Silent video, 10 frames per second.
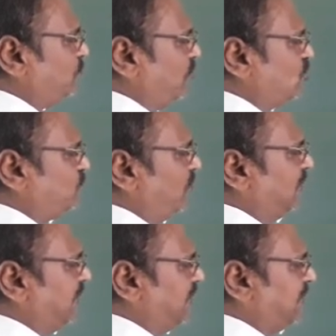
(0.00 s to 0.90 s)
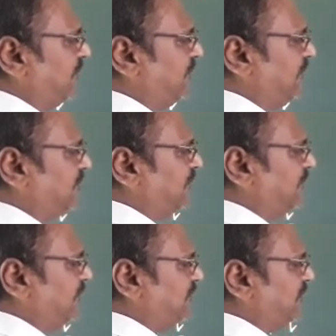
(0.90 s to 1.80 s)
small small delta delta
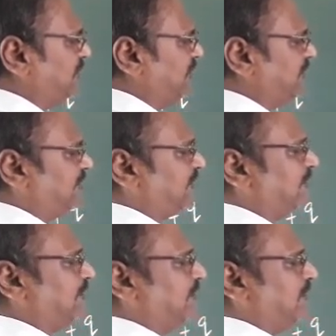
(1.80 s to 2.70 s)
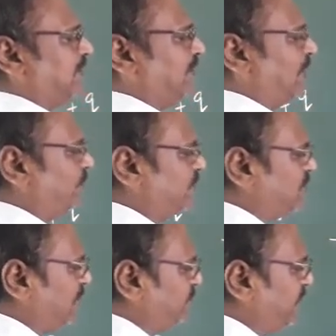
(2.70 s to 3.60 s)
delta delta. Now
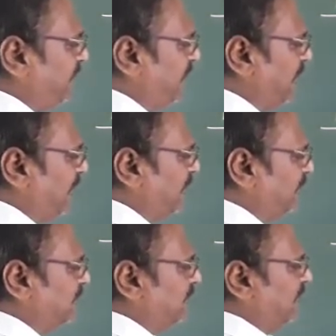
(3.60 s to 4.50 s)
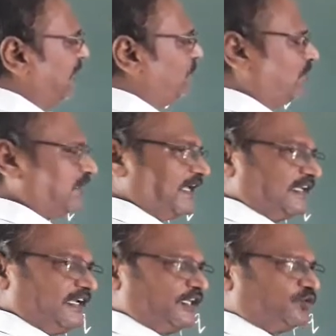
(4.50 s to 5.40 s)
instead of dr I wanted to
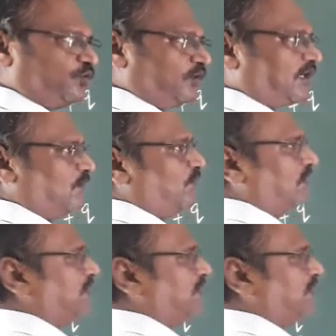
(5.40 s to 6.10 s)
calculate the total work